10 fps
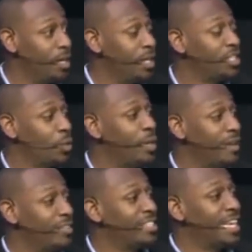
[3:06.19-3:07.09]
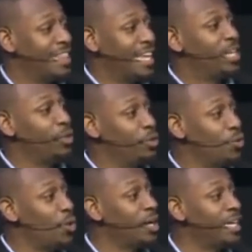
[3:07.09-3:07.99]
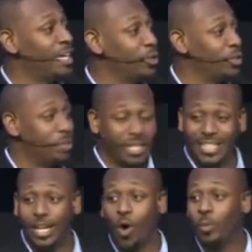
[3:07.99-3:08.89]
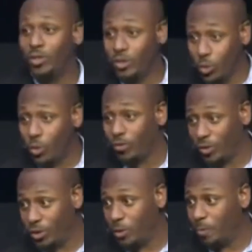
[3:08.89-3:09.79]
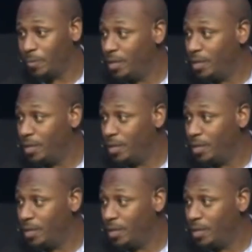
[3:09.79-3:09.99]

And so we have to say thank you to our leaders because they opened the door for you